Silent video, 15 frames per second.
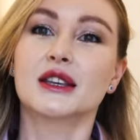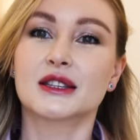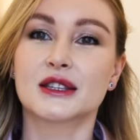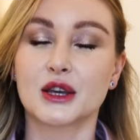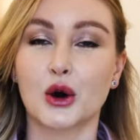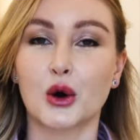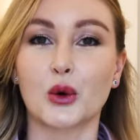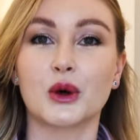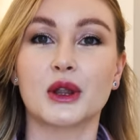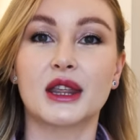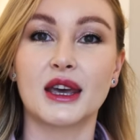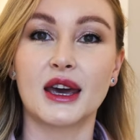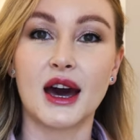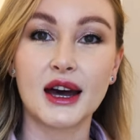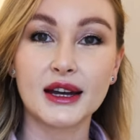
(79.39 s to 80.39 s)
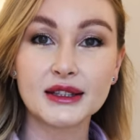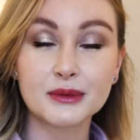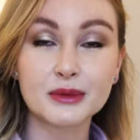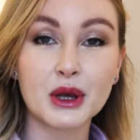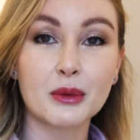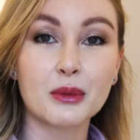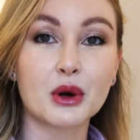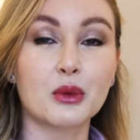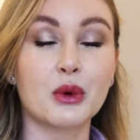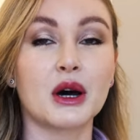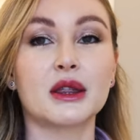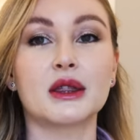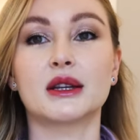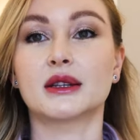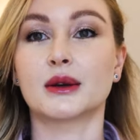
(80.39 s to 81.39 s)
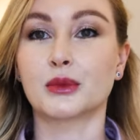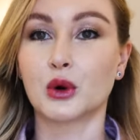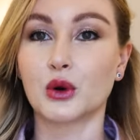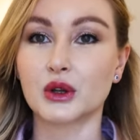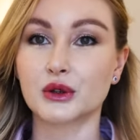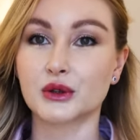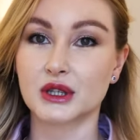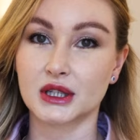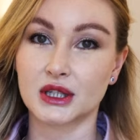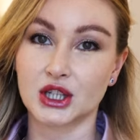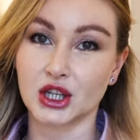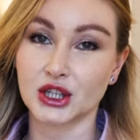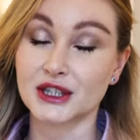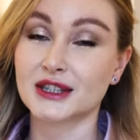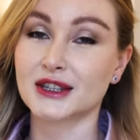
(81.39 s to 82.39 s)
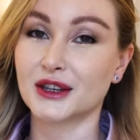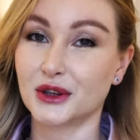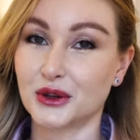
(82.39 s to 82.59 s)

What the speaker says: So the item number one that I'm going to suggest